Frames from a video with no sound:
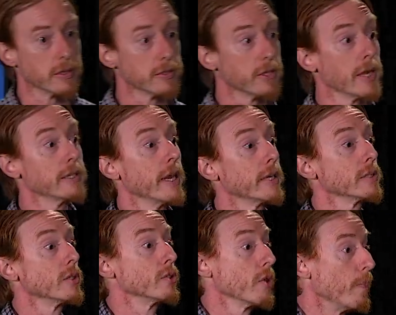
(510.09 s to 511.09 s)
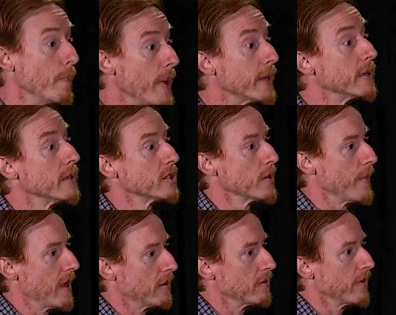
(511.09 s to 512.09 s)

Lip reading: because that takes a tremendous amount